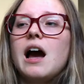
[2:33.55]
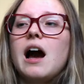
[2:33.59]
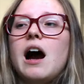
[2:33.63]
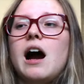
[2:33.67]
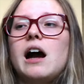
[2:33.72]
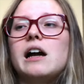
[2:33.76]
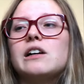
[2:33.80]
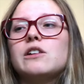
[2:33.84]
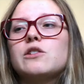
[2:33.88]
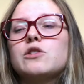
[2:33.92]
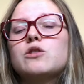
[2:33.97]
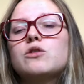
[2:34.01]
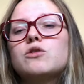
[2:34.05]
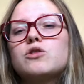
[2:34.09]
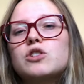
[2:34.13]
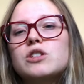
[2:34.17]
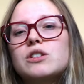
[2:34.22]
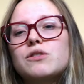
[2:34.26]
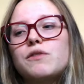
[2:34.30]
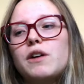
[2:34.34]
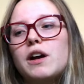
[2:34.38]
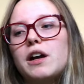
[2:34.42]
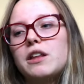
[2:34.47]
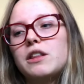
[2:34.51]
I also
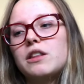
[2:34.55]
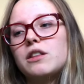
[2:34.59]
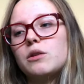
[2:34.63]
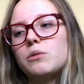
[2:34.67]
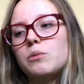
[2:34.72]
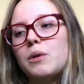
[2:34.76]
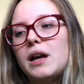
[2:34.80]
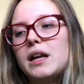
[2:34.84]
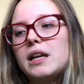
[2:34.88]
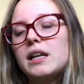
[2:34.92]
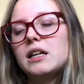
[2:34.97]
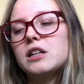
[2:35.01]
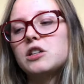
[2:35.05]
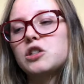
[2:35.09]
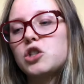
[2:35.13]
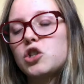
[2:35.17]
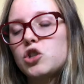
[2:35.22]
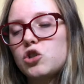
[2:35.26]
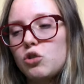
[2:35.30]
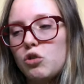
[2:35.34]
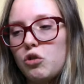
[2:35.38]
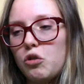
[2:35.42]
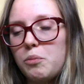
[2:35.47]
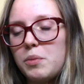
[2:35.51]
just find the writing is
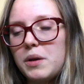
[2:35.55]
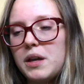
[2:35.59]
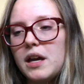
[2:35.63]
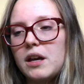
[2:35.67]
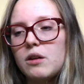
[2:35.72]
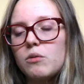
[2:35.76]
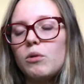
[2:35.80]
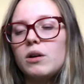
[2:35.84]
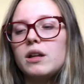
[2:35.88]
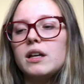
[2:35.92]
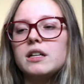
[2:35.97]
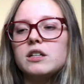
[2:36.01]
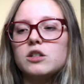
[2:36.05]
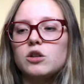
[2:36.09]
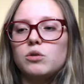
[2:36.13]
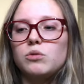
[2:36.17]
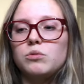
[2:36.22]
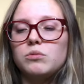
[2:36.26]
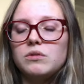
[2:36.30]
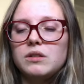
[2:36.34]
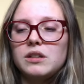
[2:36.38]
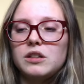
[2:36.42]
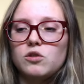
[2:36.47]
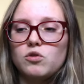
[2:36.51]
tropey, and while I
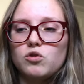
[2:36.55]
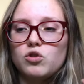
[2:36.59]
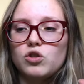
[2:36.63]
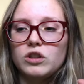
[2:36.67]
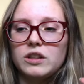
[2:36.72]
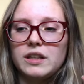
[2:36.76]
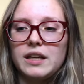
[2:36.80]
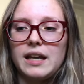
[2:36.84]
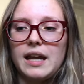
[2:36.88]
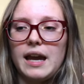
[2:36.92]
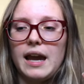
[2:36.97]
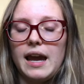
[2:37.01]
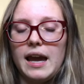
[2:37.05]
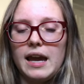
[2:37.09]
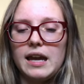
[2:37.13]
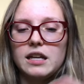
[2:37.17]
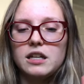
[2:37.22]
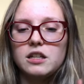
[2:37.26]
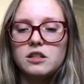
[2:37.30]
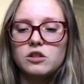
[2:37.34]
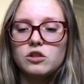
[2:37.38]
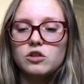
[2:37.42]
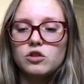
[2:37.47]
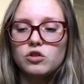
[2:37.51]
don't usually
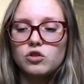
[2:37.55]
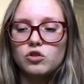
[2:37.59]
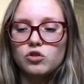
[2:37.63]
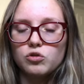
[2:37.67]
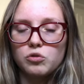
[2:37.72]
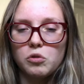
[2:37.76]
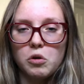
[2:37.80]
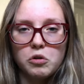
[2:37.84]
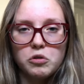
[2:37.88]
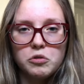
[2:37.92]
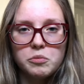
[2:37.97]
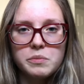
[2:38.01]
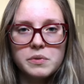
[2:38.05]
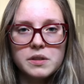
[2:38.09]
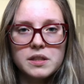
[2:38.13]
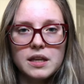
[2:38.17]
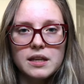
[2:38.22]
hate tropes,